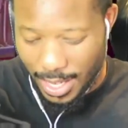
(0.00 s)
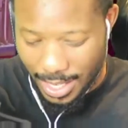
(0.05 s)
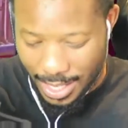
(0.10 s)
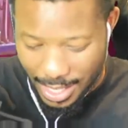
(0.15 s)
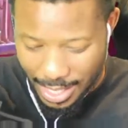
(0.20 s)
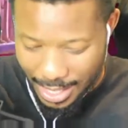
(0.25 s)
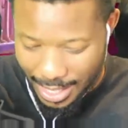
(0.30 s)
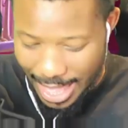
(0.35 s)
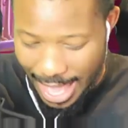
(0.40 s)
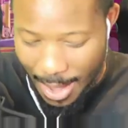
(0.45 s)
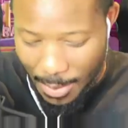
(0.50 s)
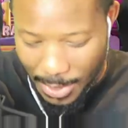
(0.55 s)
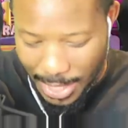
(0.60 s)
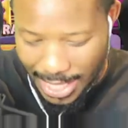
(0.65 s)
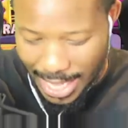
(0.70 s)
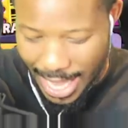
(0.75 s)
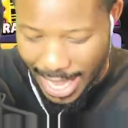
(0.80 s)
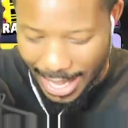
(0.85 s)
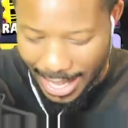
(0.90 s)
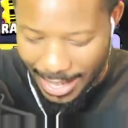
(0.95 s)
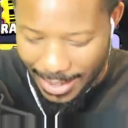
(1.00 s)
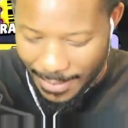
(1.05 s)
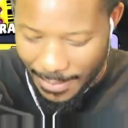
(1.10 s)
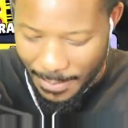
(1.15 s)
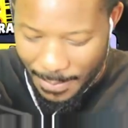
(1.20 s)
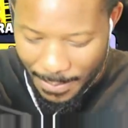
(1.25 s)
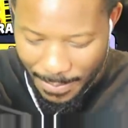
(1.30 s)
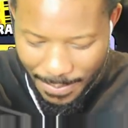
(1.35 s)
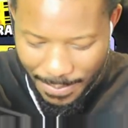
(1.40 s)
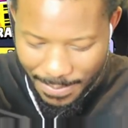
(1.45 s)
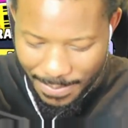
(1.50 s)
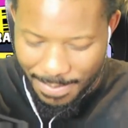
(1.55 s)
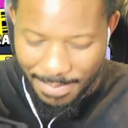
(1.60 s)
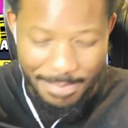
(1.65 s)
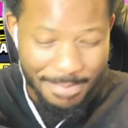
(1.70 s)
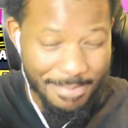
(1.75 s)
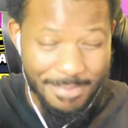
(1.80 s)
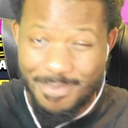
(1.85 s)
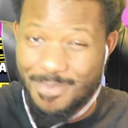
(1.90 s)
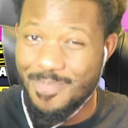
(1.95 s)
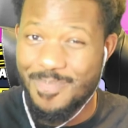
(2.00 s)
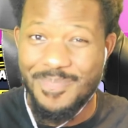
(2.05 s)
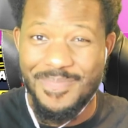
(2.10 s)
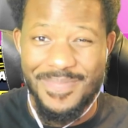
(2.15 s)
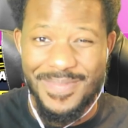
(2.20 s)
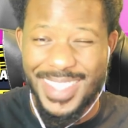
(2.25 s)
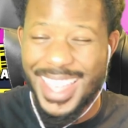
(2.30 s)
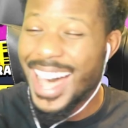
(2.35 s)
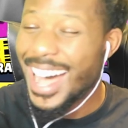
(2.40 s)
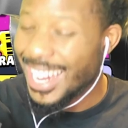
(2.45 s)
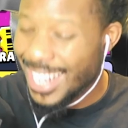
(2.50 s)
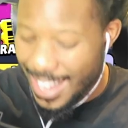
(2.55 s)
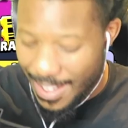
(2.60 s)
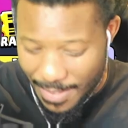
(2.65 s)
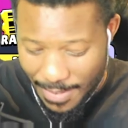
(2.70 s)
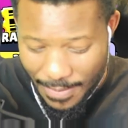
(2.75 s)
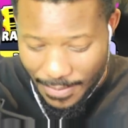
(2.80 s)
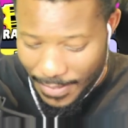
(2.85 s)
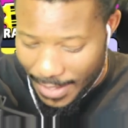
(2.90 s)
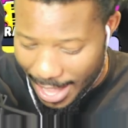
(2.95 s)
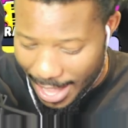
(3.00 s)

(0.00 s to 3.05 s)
us. That was like... Not even